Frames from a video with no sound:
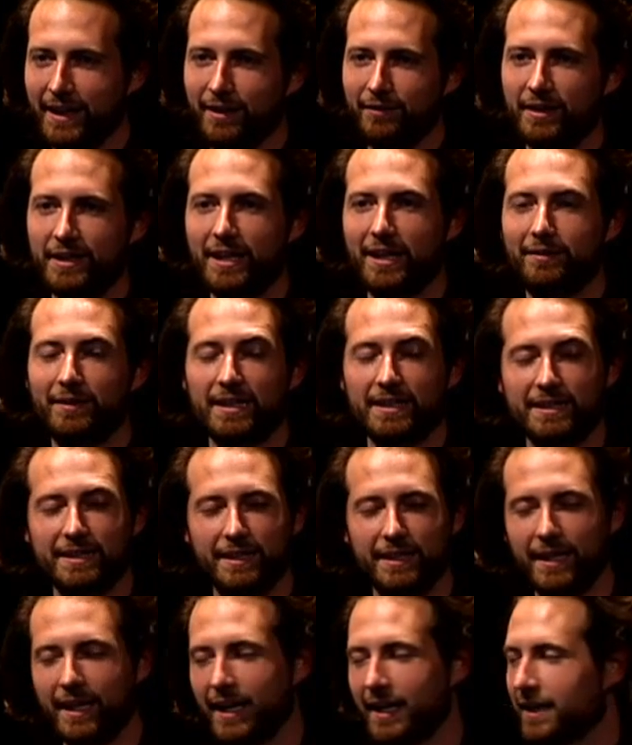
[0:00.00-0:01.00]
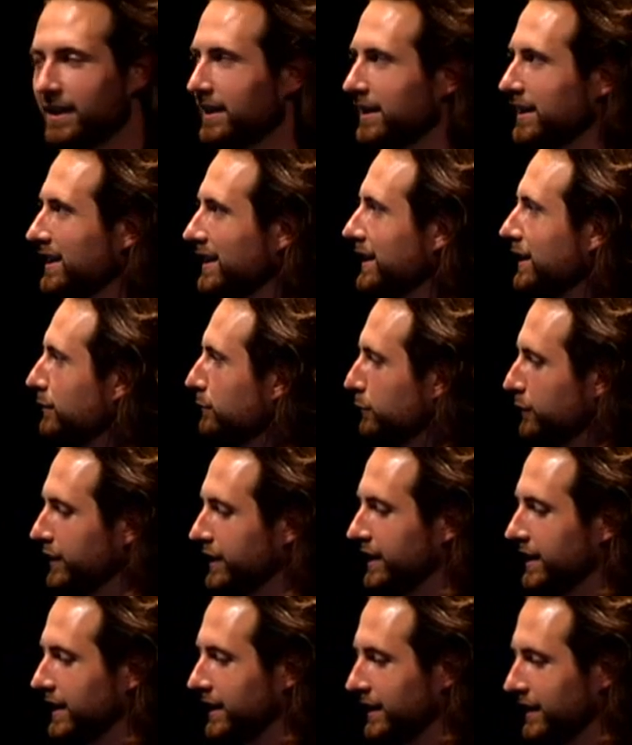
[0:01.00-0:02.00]
And every time I see that, it
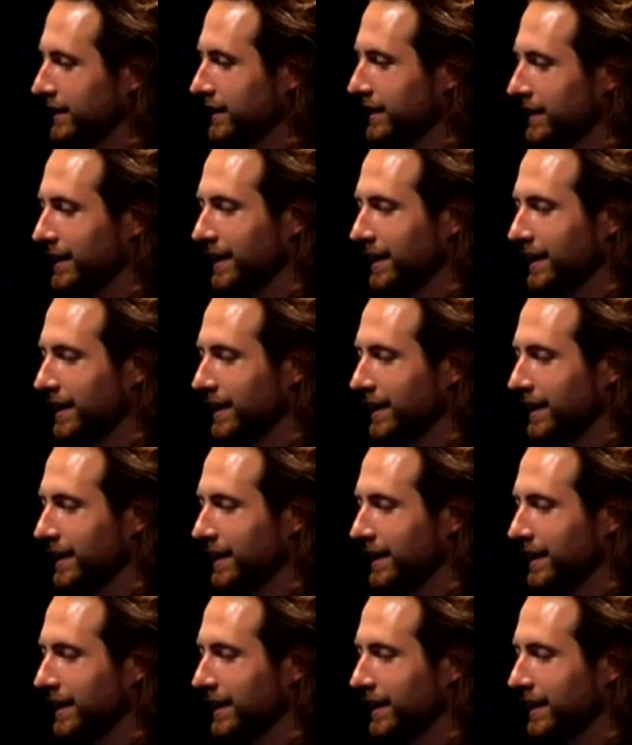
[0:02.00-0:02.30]
really